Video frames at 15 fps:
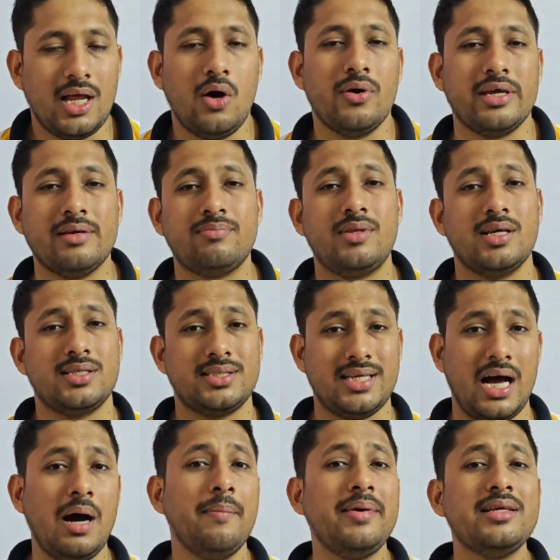Now, if the
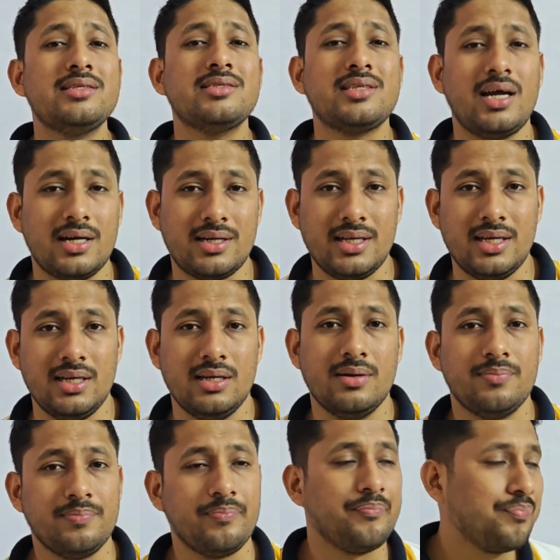sum is 13,